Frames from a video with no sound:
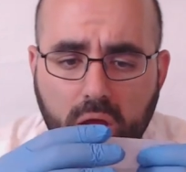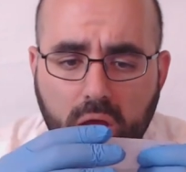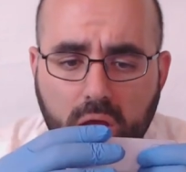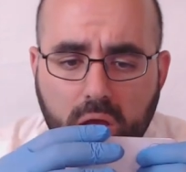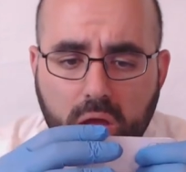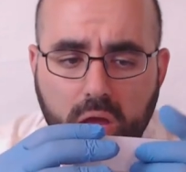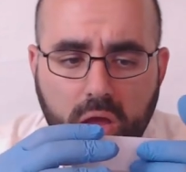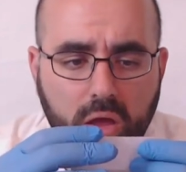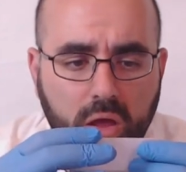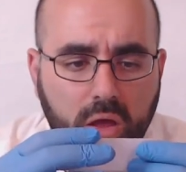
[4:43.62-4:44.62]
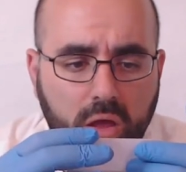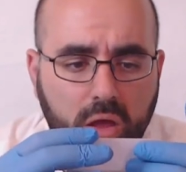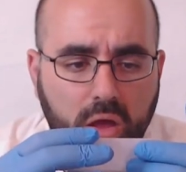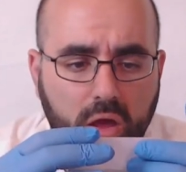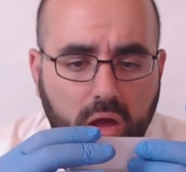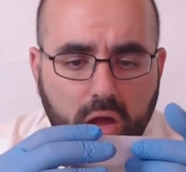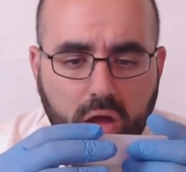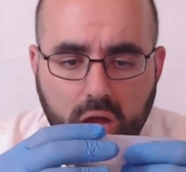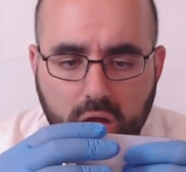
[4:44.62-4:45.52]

(silence)